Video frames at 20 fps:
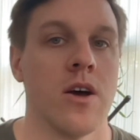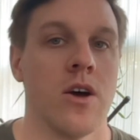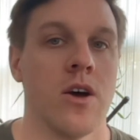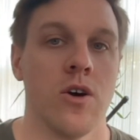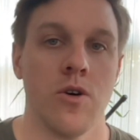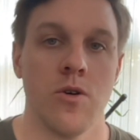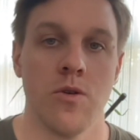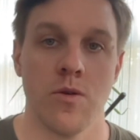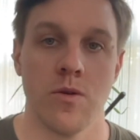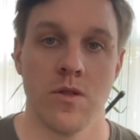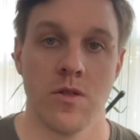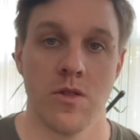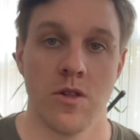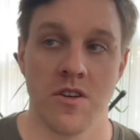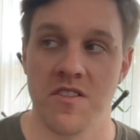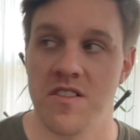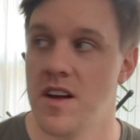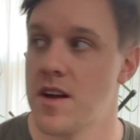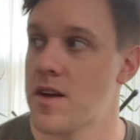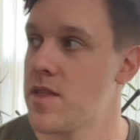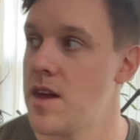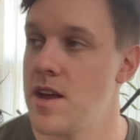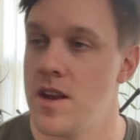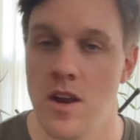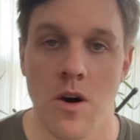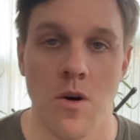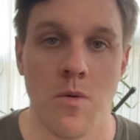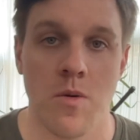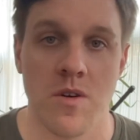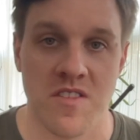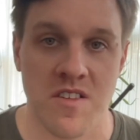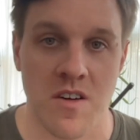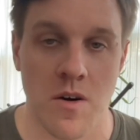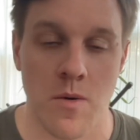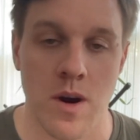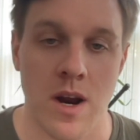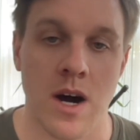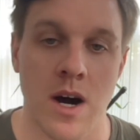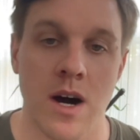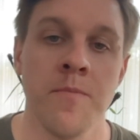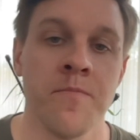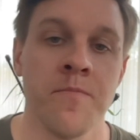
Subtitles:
who looks like they know what's going on.